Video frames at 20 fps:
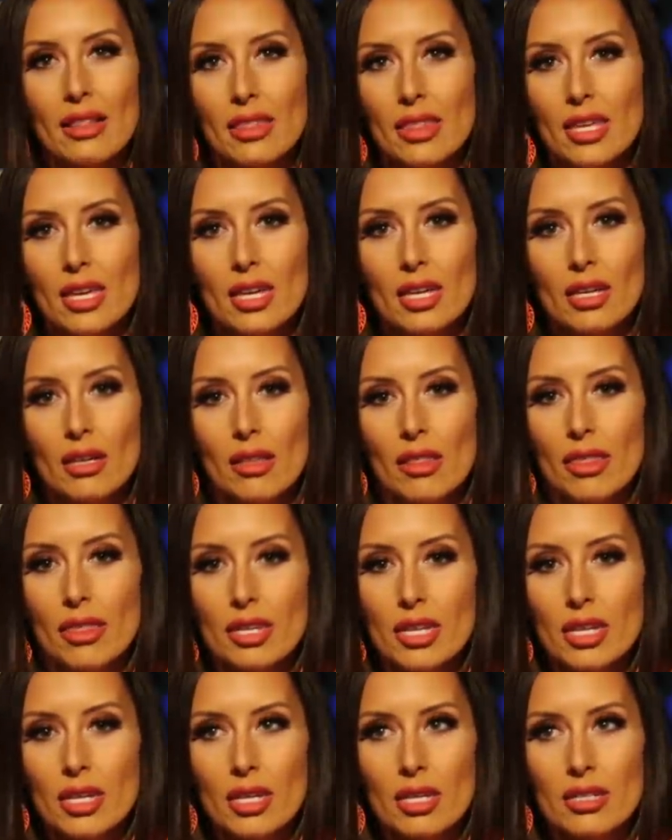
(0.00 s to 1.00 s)
think
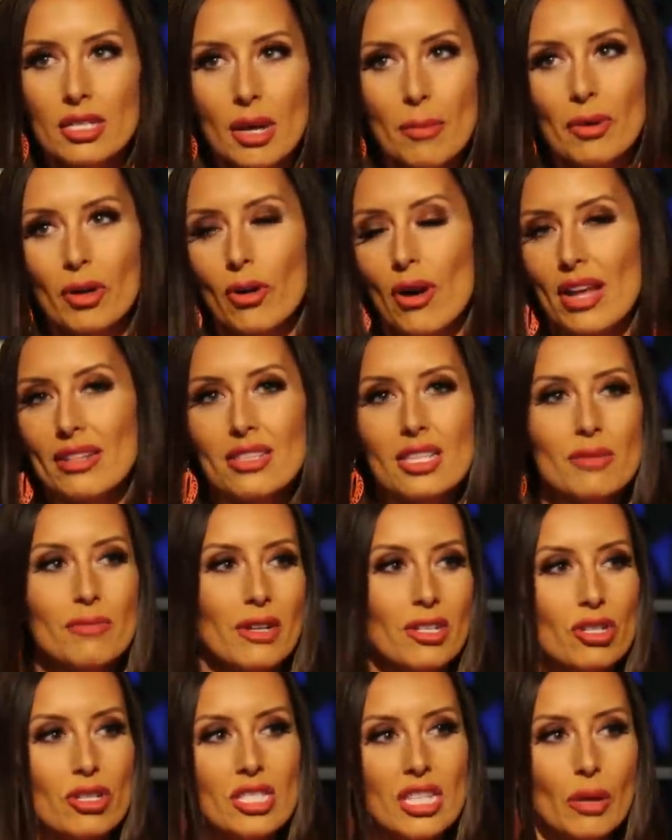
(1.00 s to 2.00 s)
the Democrats, as
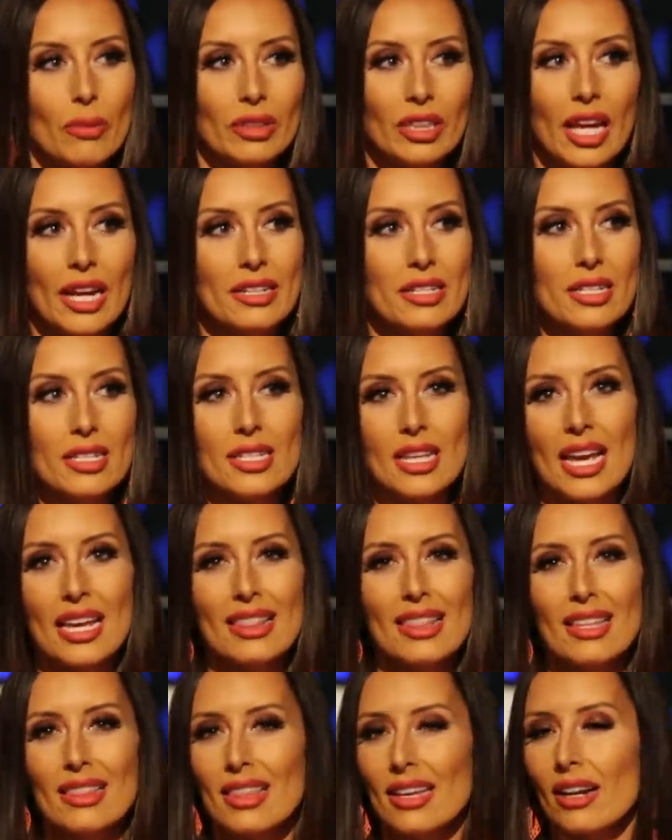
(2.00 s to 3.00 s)
much as they would like to say
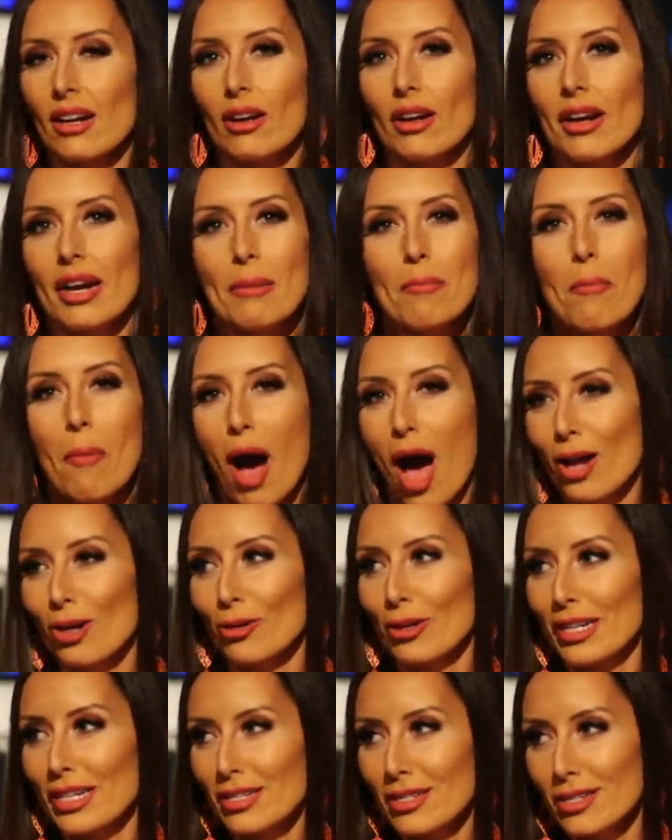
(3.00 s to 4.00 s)
that they are a
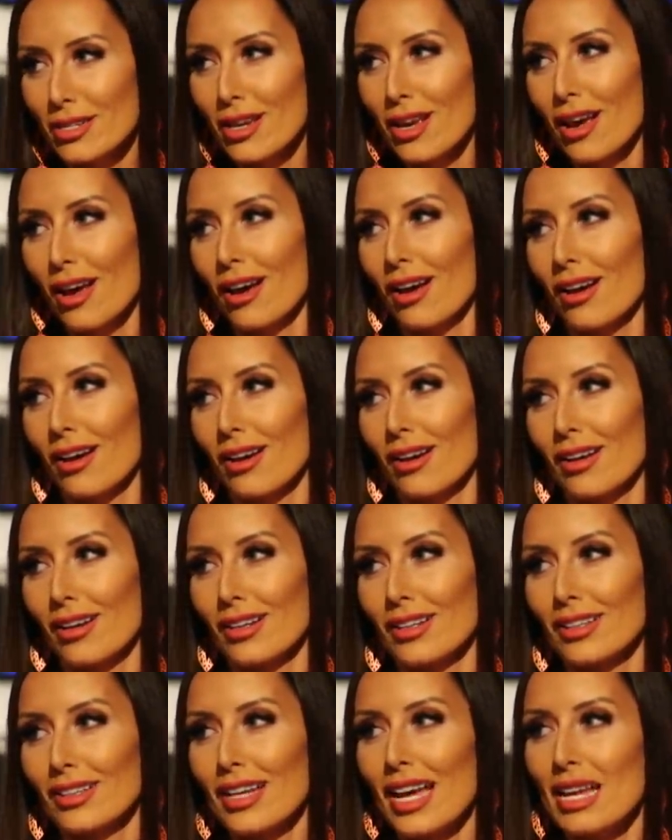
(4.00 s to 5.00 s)
moderate
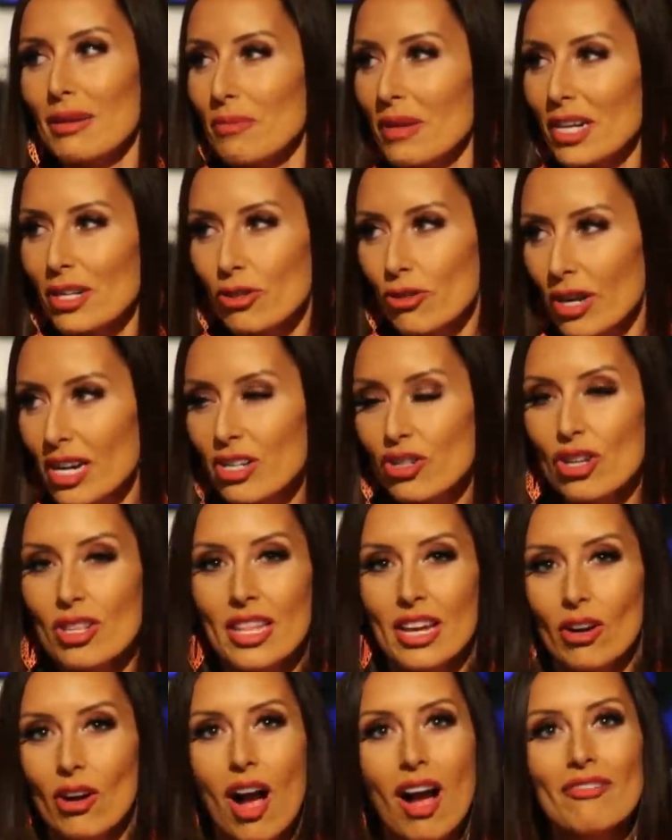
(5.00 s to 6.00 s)
uh, administration,
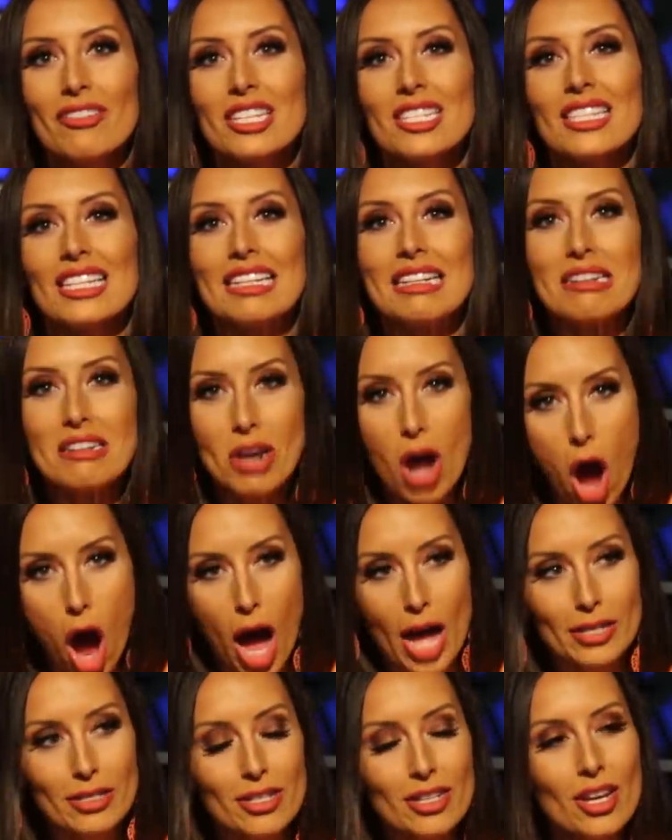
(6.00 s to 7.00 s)
they are obviously
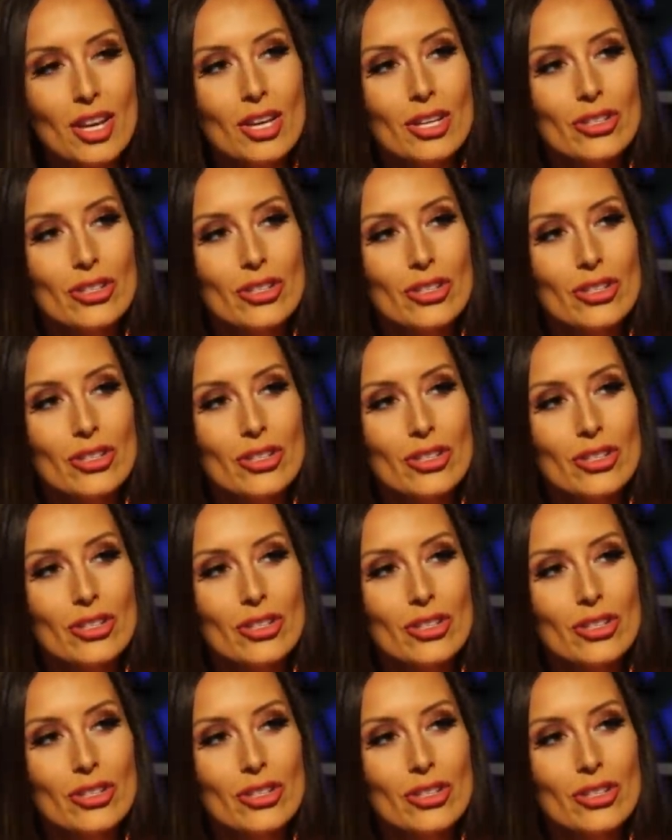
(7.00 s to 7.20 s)
not.